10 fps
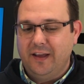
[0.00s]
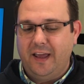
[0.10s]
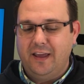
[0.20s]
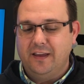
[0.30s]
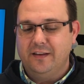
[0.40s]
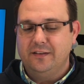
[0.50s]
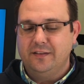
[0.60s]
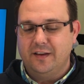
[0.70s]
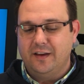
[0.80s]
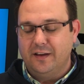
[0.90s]
and
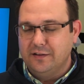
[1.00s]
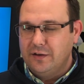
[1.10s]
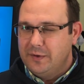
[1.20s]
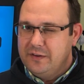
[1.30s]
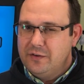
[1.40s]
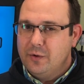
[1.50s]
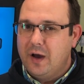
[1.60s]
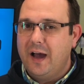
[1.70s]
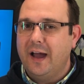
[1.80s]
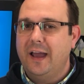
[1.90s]
a little bit too
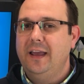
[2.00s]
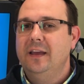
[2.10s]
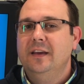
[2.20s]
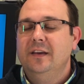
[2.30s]
high,